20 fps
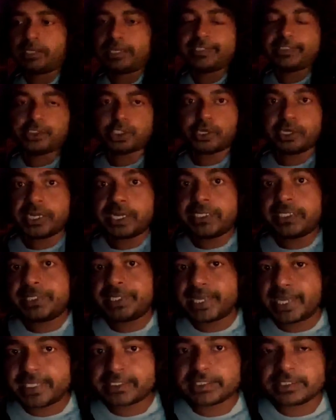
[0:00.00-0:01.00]
enjoy
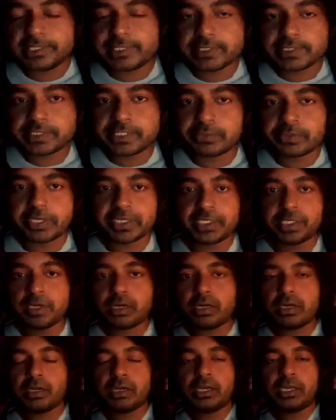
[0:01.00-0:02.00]
writing essays during
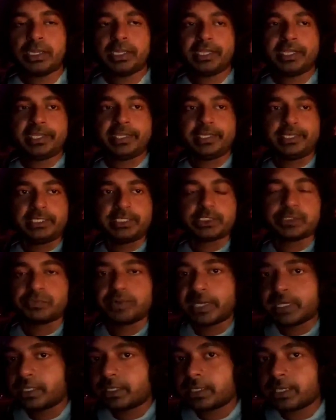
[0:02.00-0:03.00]
your English
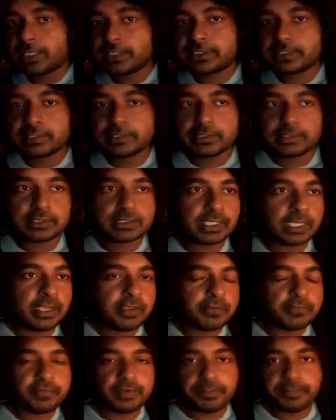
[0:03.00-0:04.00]
1 classes,
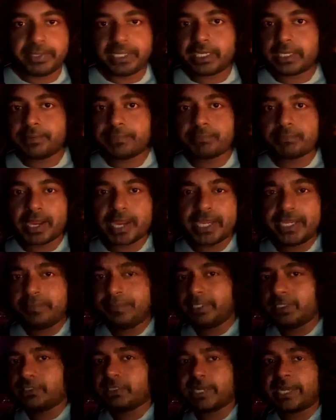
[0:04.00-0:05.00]
filmmaking might
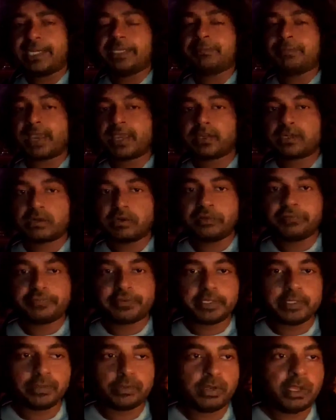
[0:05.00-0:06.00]
be the right background
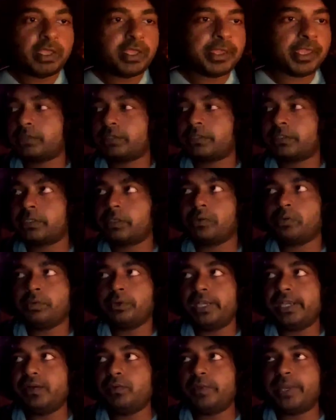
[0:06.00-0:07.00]
for you. The
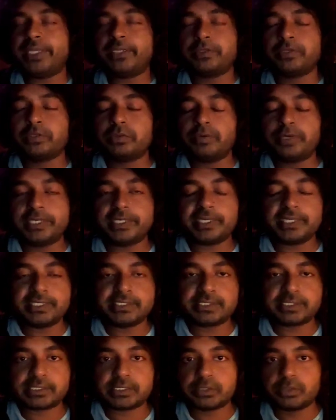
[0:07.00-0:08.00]
only way to do it
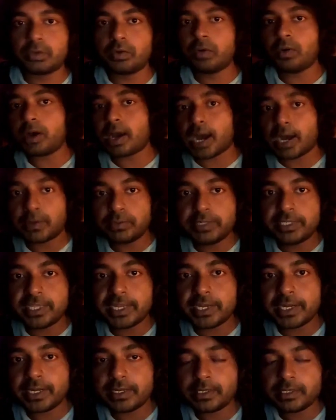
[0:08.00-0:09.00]
is to go out
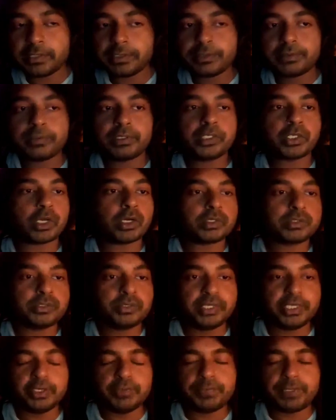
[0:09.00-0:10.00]
there, talk
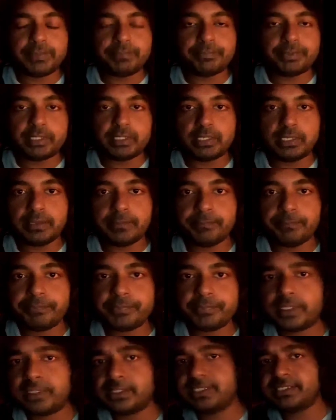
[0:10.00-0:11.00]
to new people,
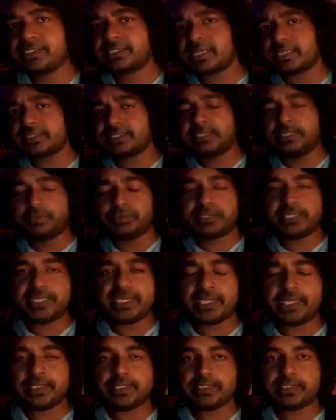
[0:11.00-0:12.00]
discuss new
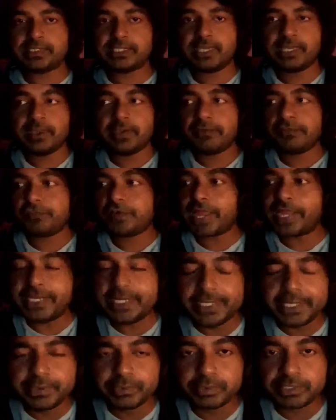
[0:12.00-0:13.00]
things,
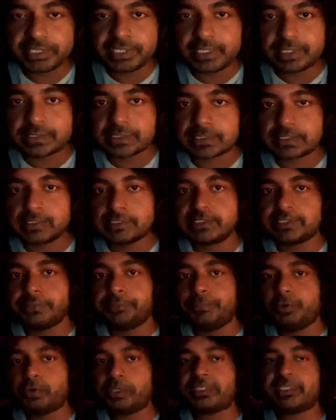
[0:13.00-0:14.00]
find new things. Because the
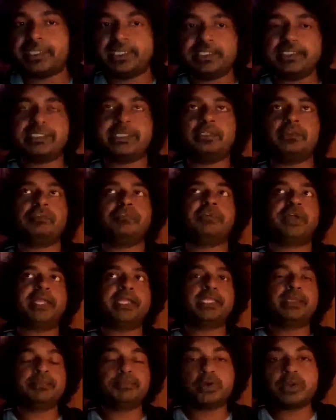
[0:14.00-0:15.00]
more things that you
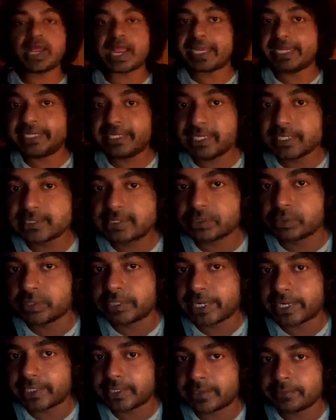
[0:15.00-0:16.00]
find, the more ideas you'll
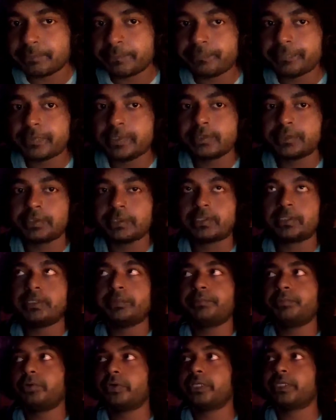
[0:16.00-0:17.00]
get. The
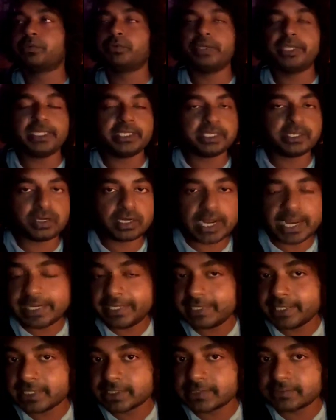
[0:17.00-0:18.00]
more unique your
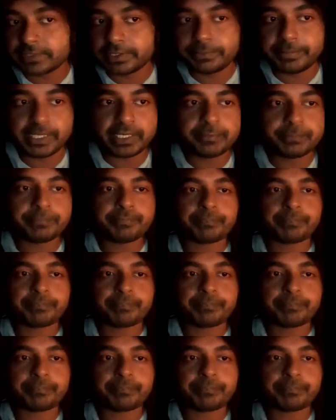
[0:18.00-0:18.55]
ideas will be.